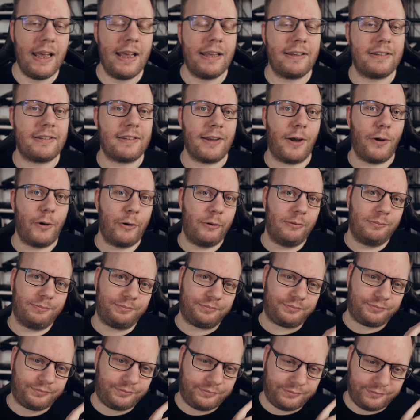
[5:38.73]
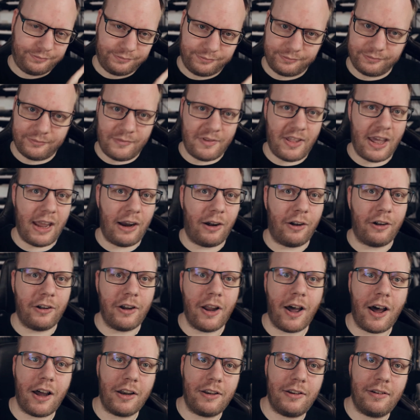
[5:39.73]
So they are
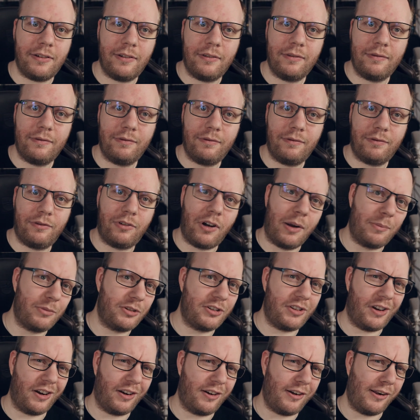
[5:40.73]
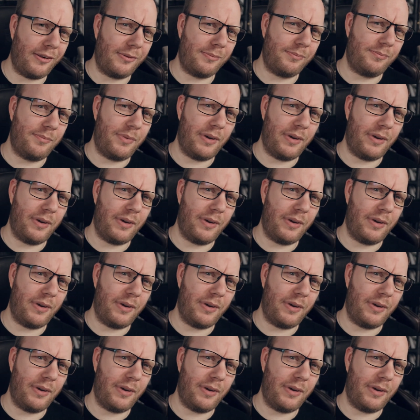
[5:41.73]
not from Stockholm,